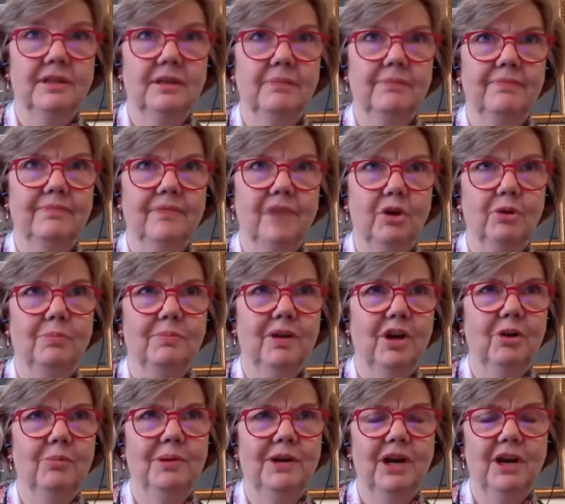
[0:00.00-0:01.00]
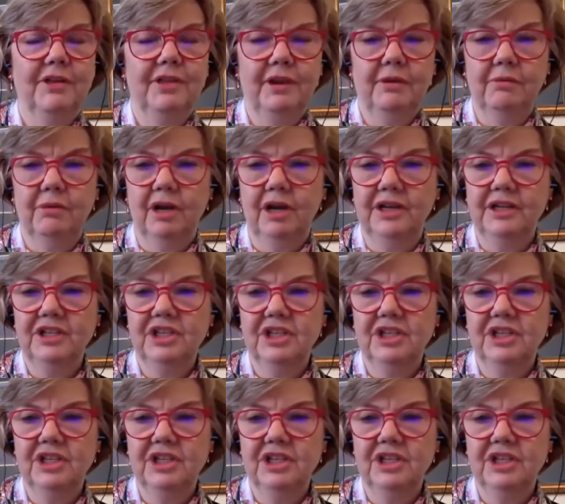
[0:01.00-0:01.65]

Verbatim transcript: I hope hope I got that right.